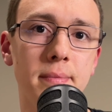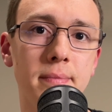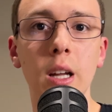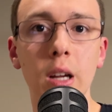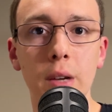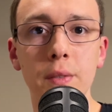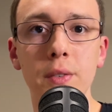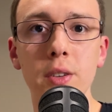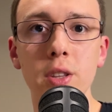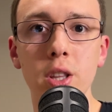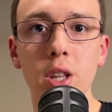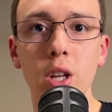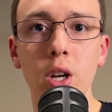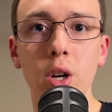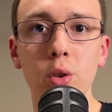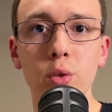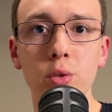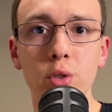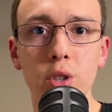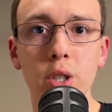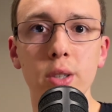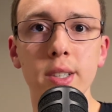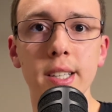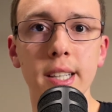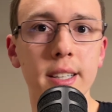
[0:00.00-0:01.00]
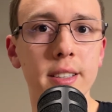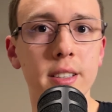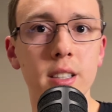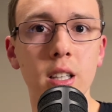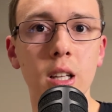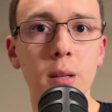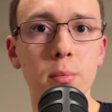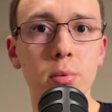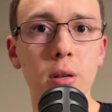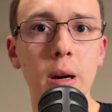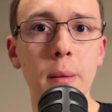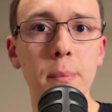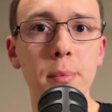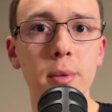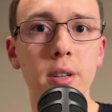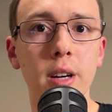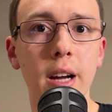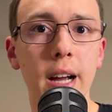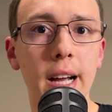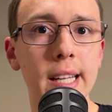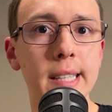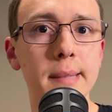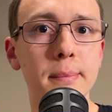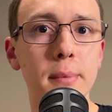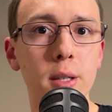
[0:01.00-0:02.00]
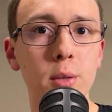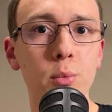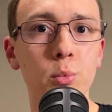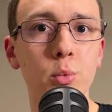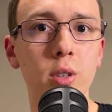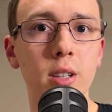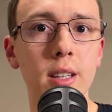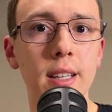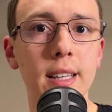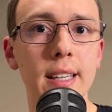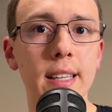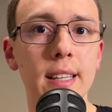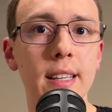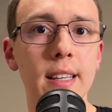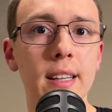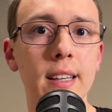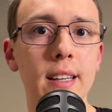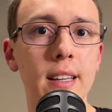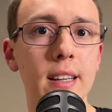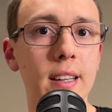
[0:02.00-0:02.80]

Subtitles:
Now, even though using a teleprompter has been really